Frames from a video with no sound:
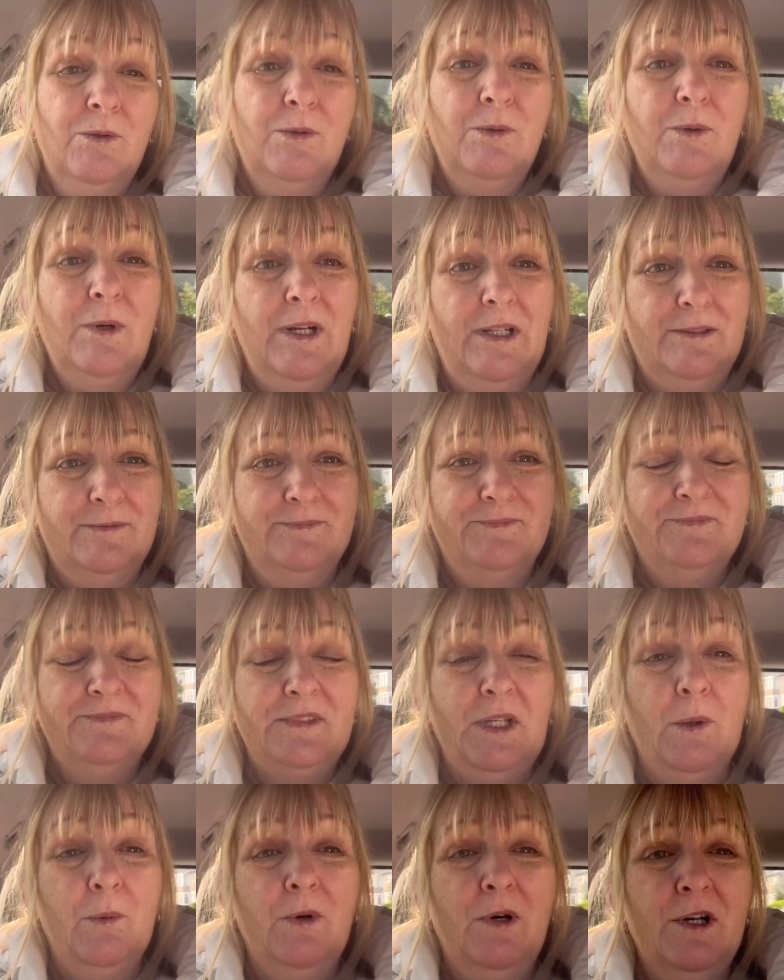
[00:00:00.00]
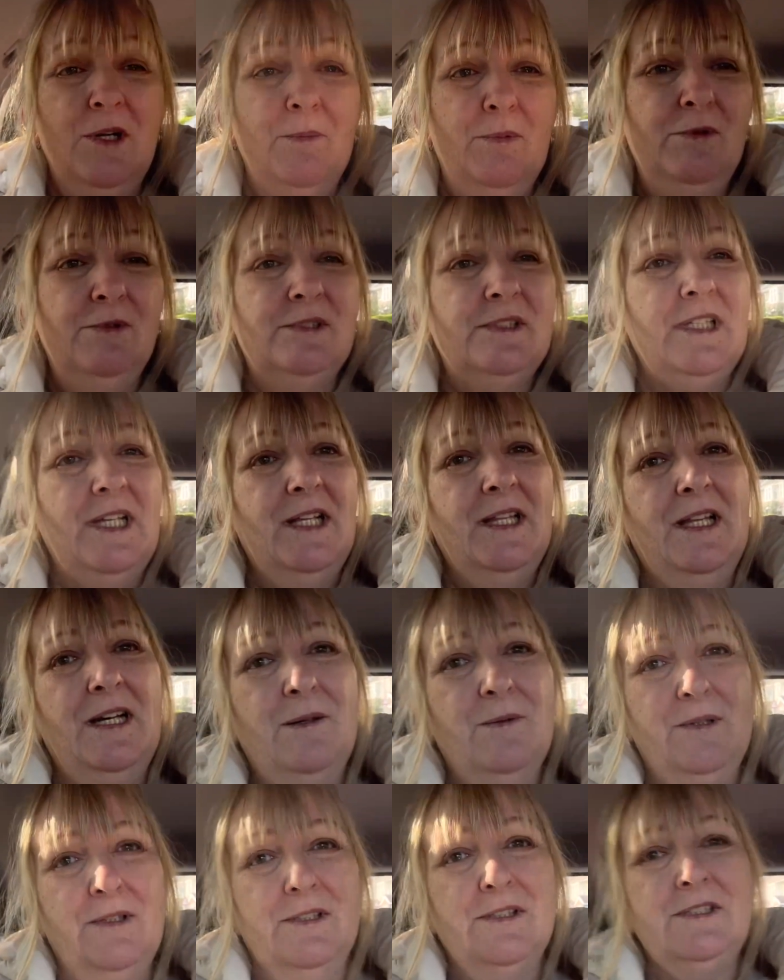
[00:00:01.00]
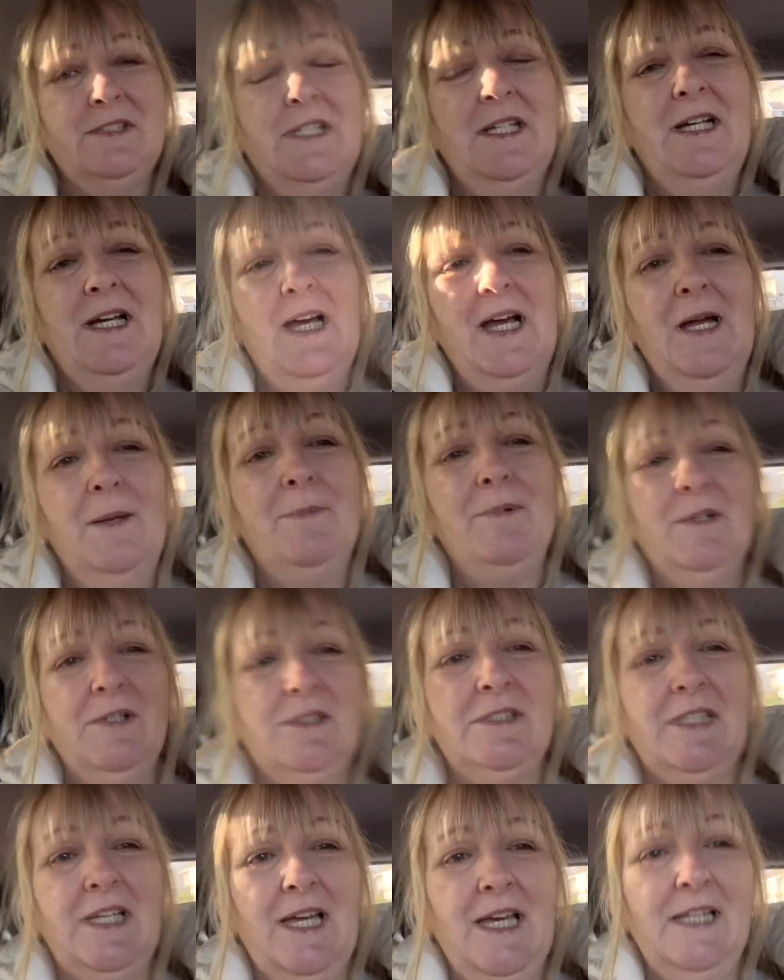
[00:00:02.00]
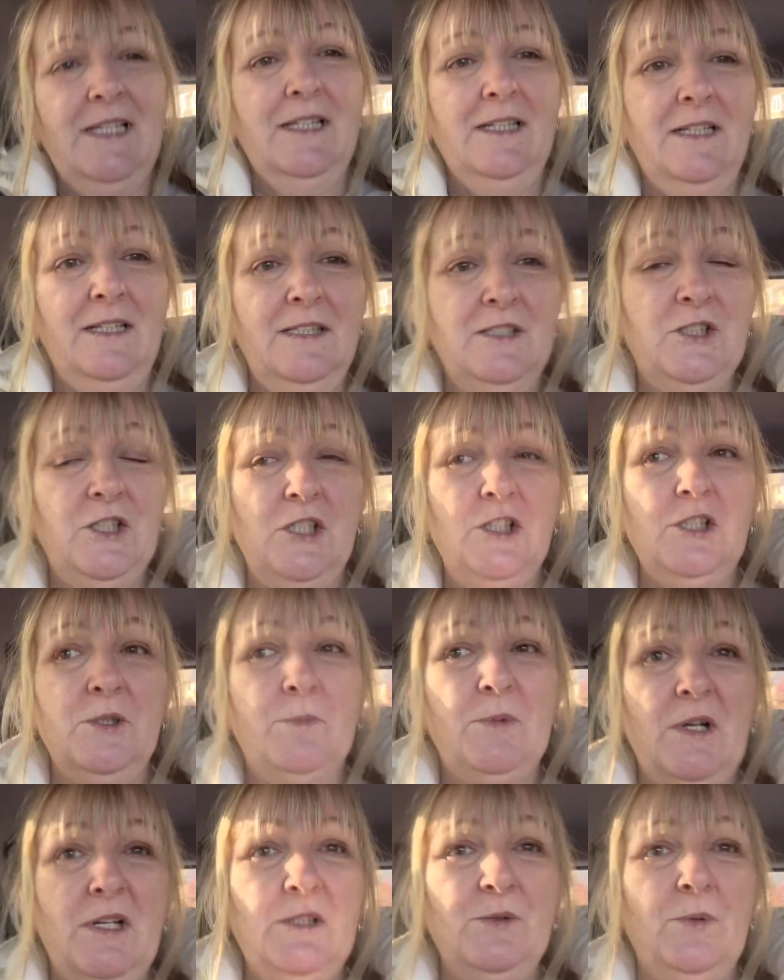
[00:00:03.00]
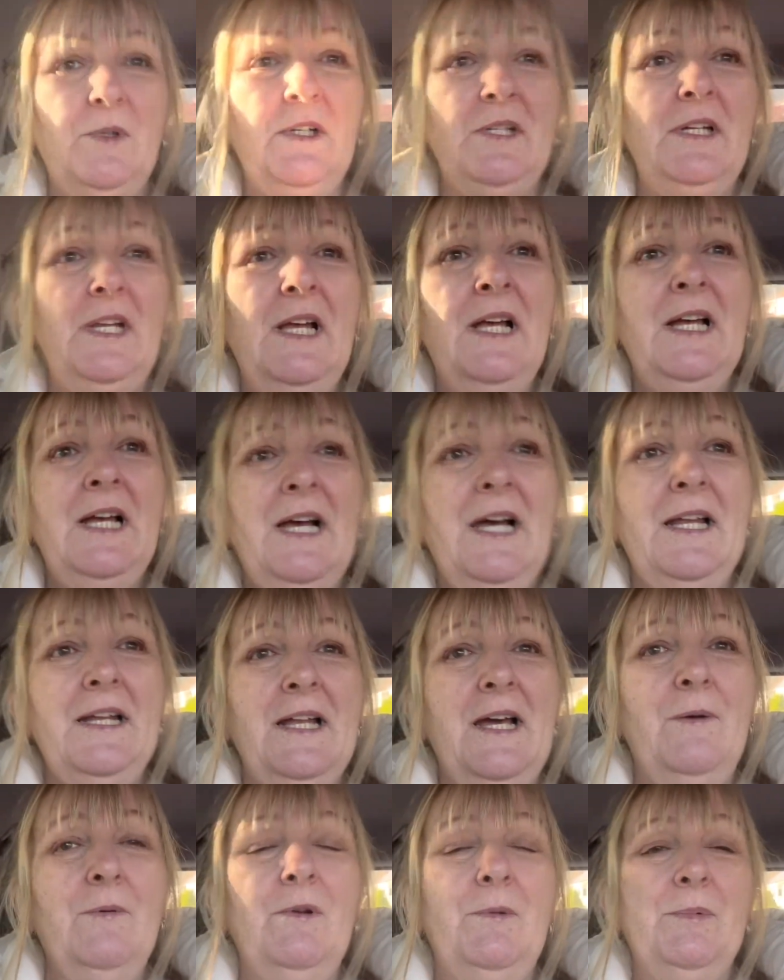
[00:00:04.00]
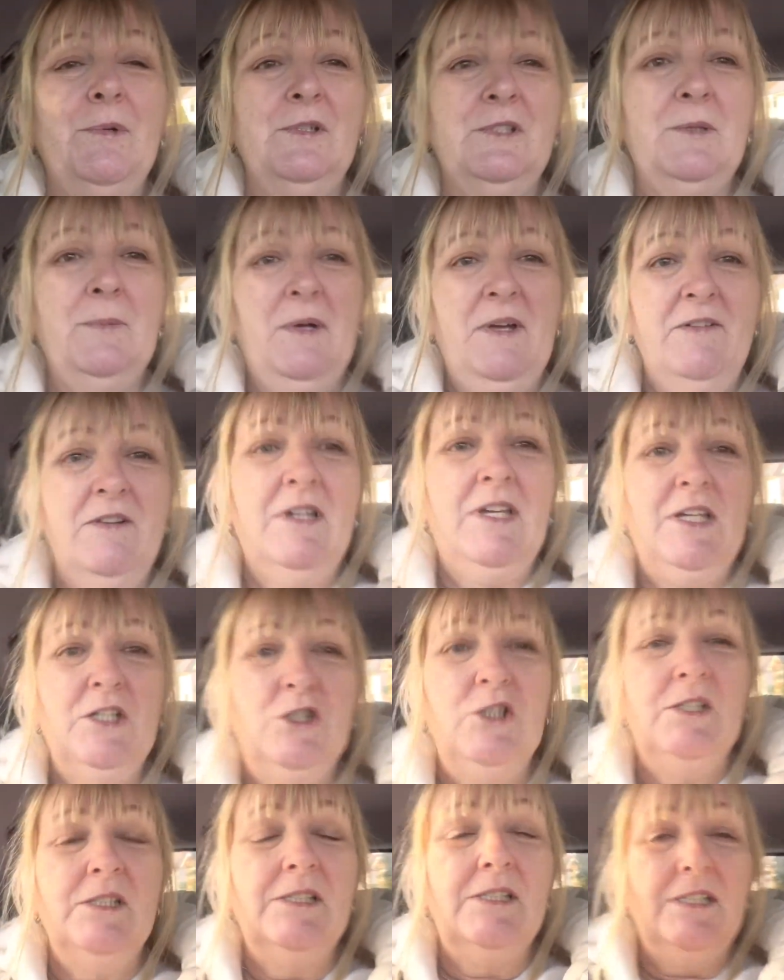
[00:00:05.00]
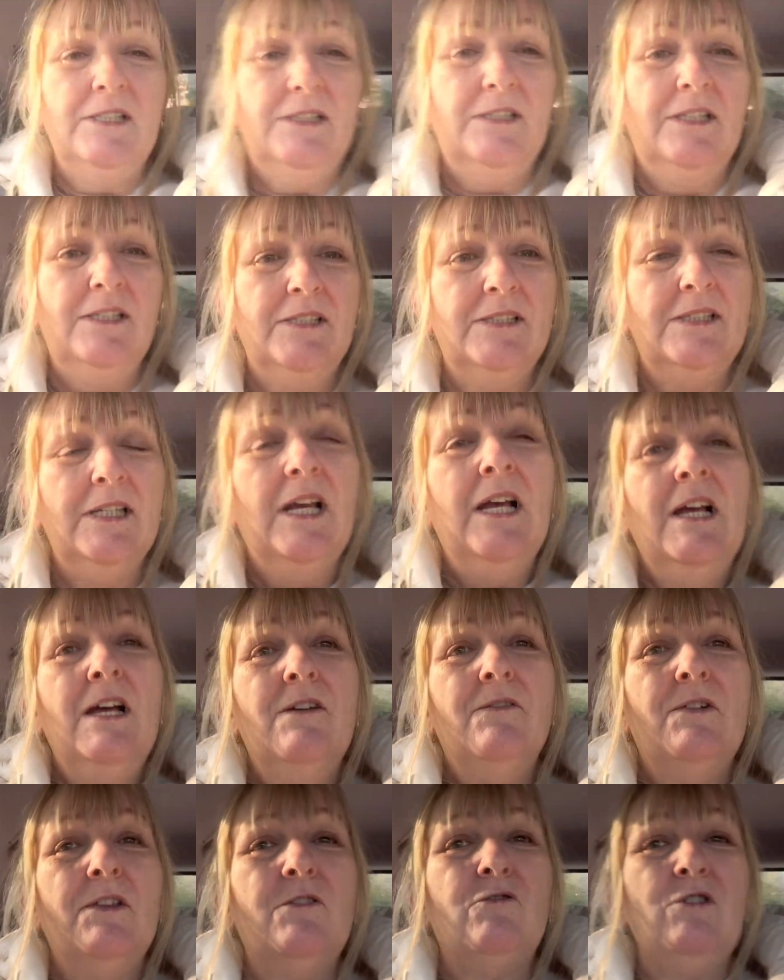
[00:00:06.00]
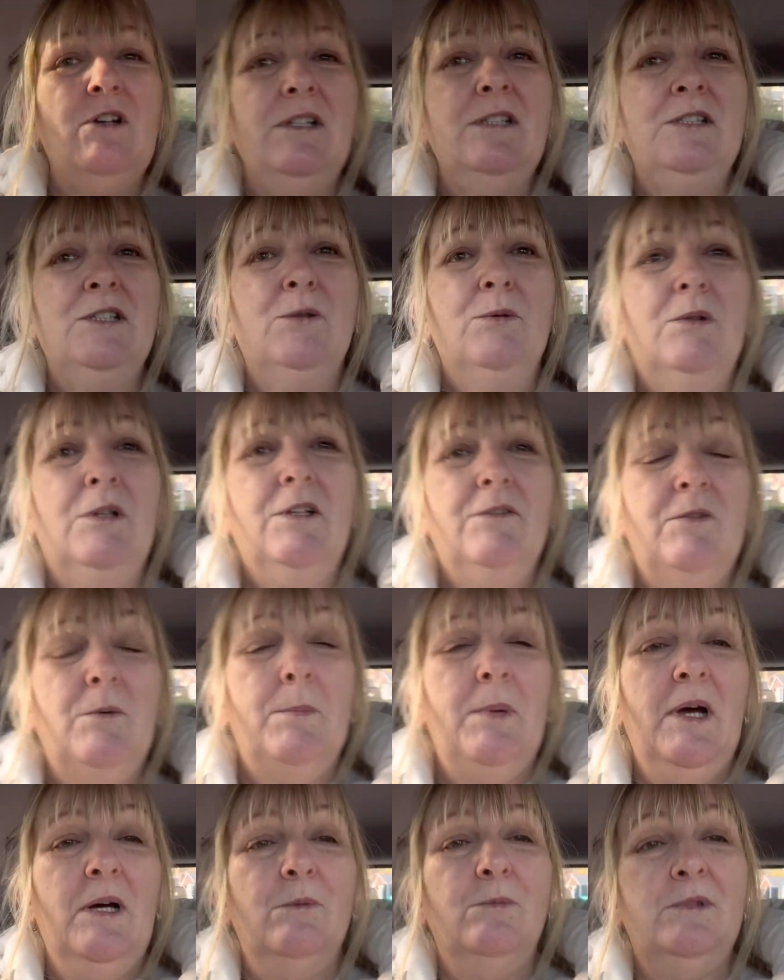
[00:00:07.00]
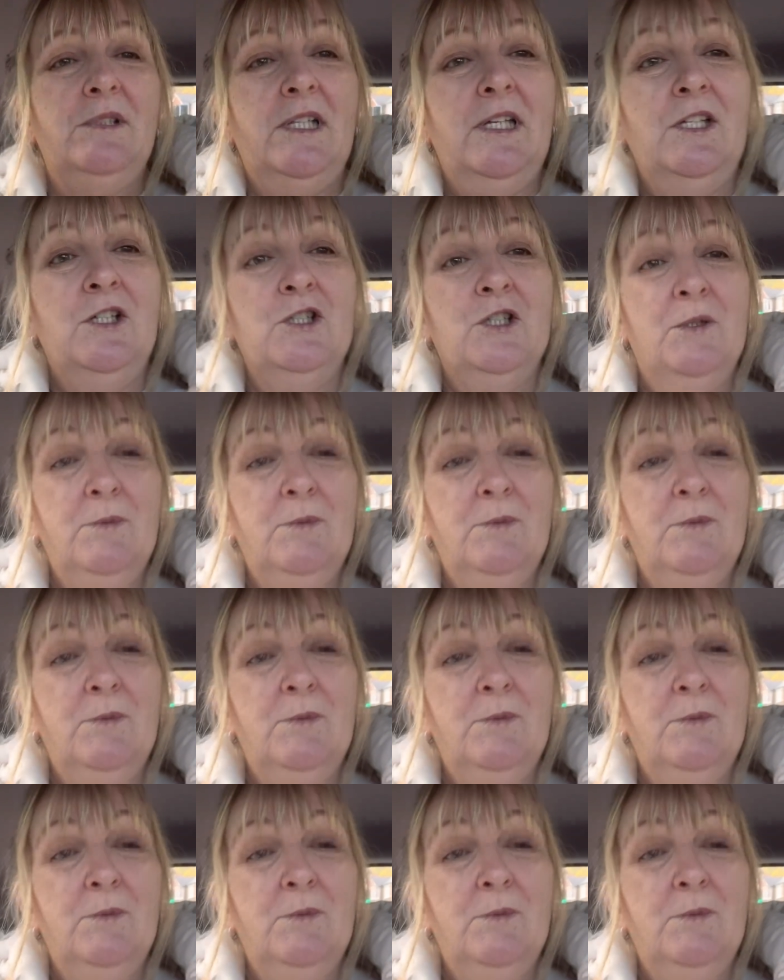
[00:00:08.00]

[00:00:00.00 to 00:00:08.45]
Well, what a sale I was. I bought a candle, a gingerbread one, and Howard bought a pair of kitchen scissors for the grand total of a pound each.